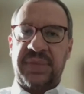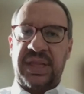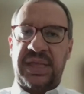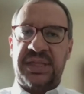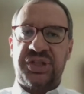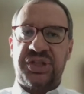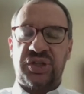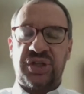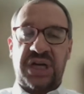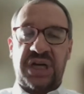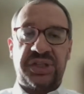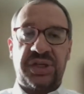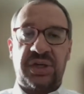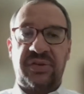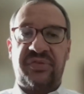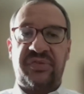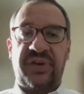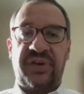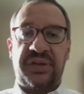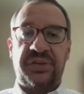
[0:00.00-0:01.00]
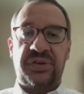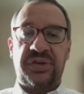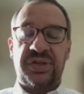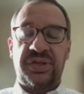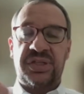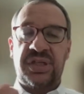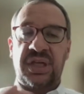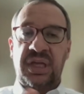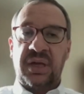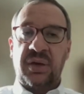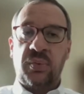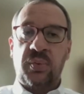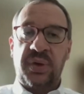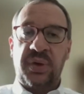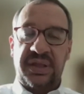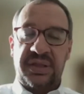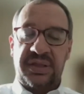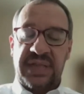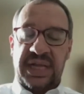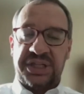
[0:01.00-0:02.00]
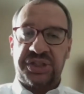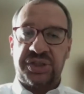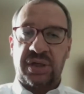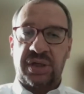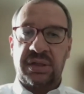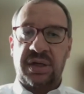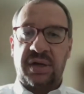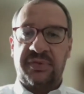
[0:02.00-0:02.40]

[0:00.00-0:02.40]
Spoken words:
international funders with national